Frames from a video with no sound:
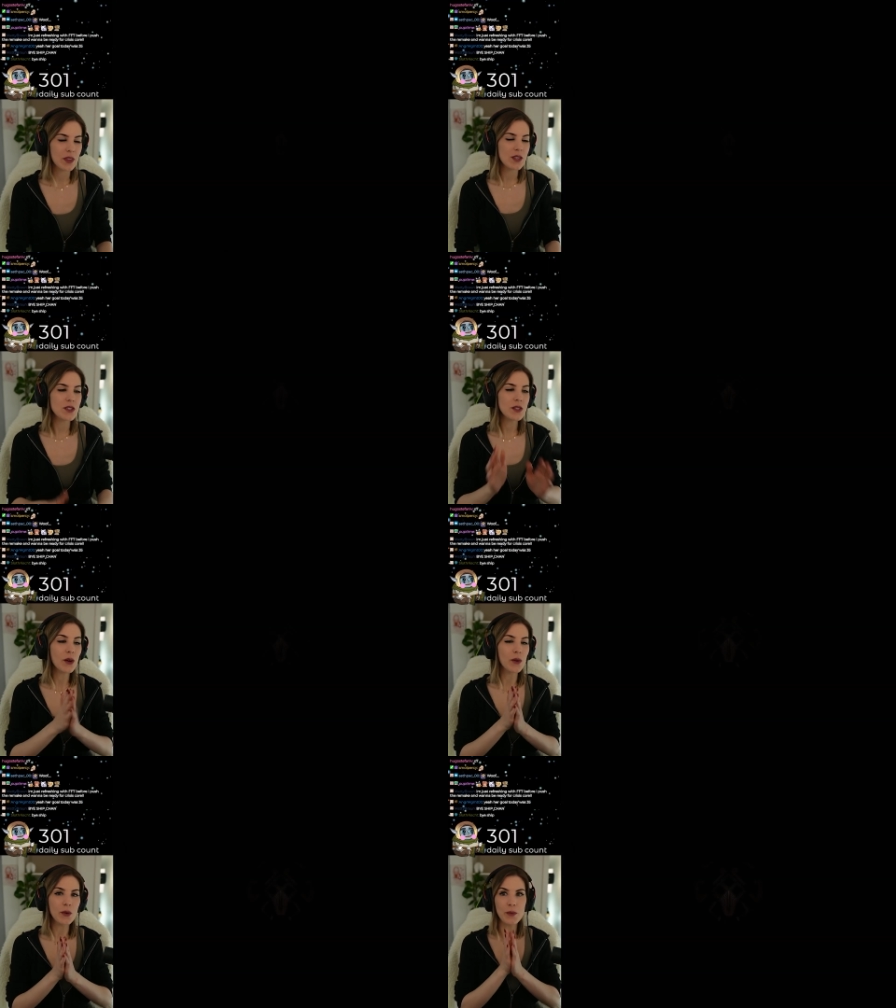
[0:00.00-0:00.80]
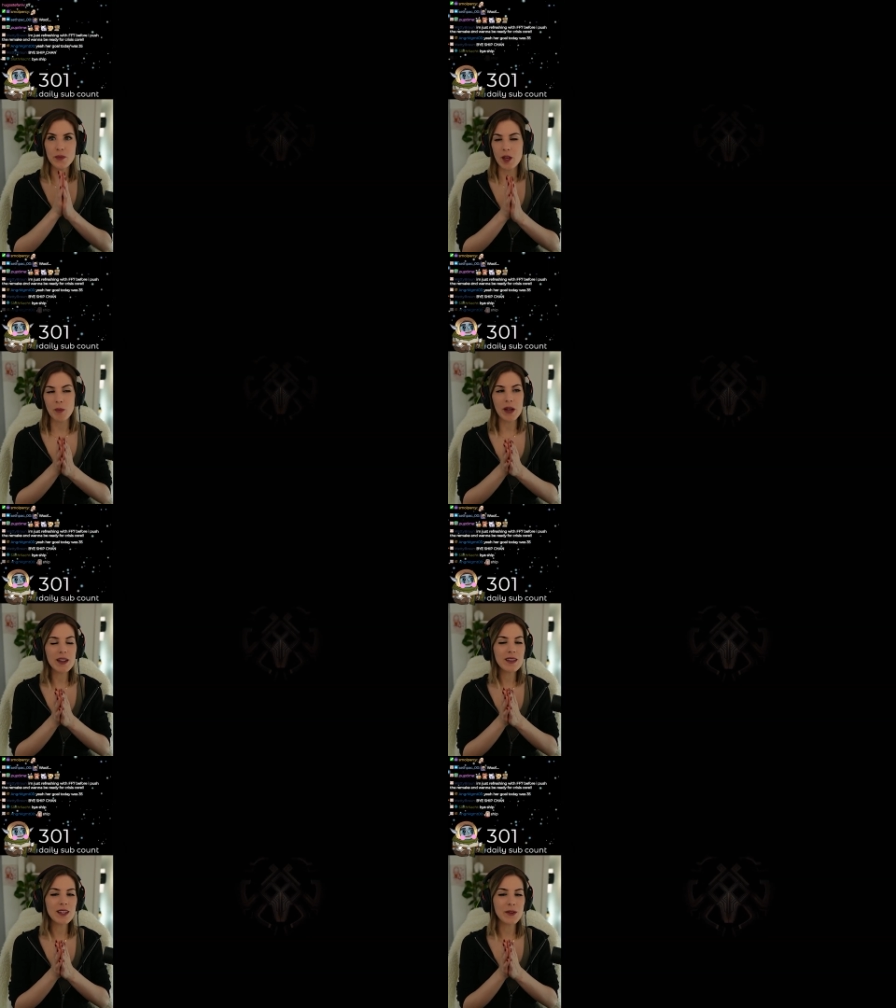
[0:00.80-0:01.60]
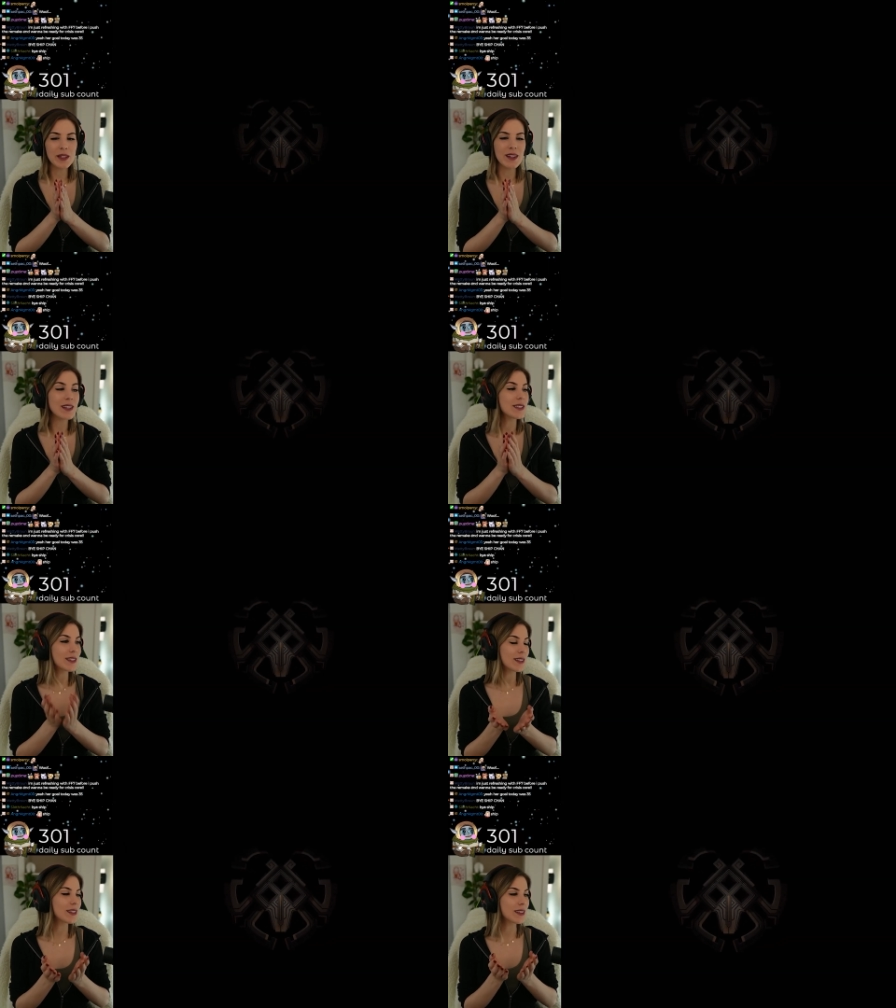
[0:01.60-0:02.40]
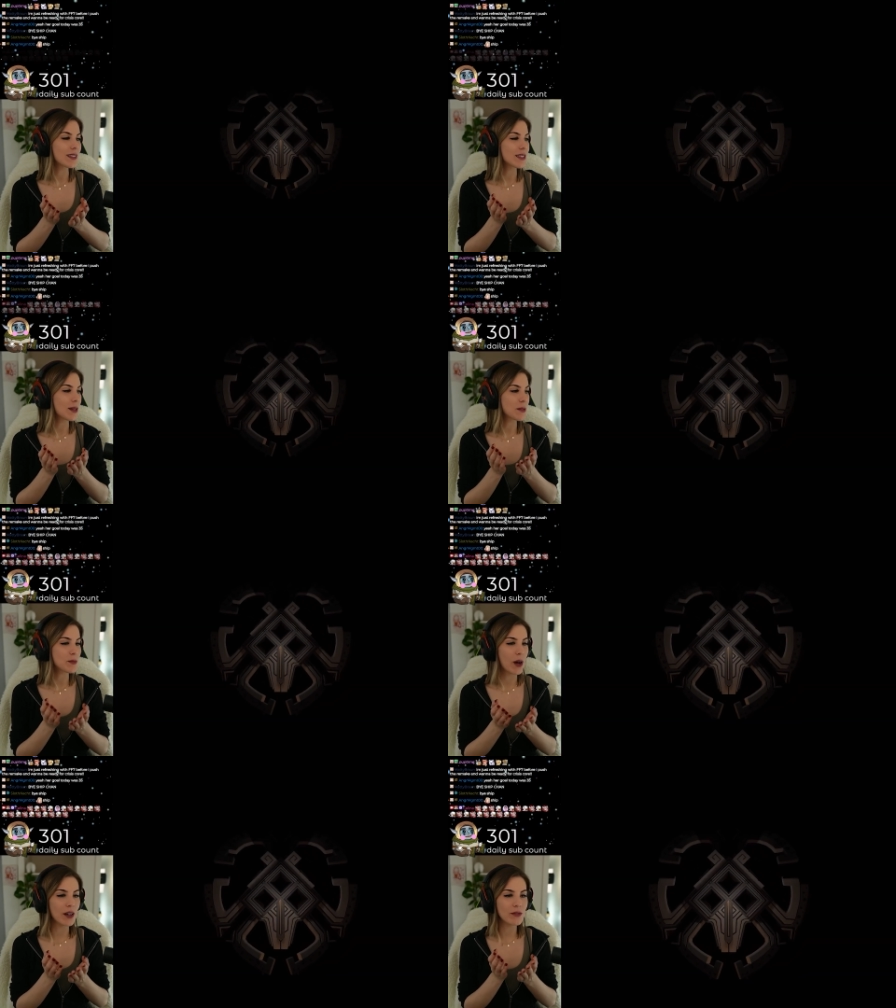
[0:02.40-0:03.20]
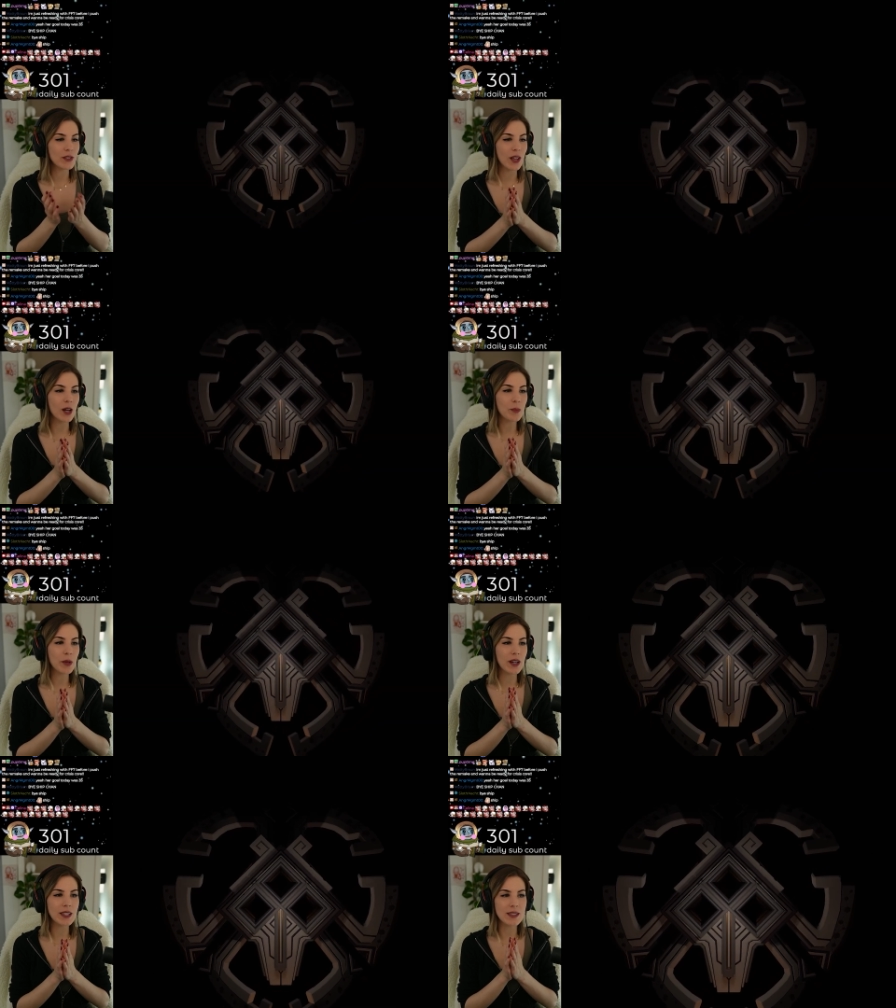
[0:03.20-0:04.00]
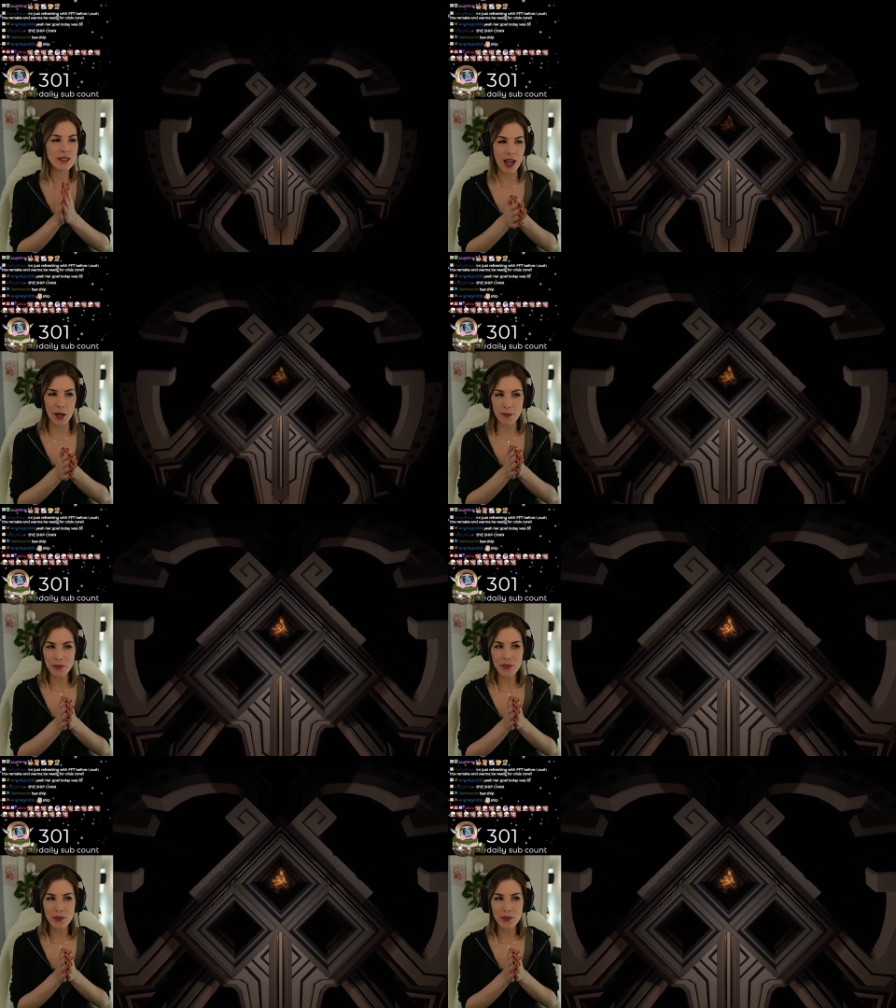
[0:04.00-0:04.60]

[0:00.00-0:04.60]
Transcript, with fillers: so, apparently you cannot sit in the same spot for long periods of time.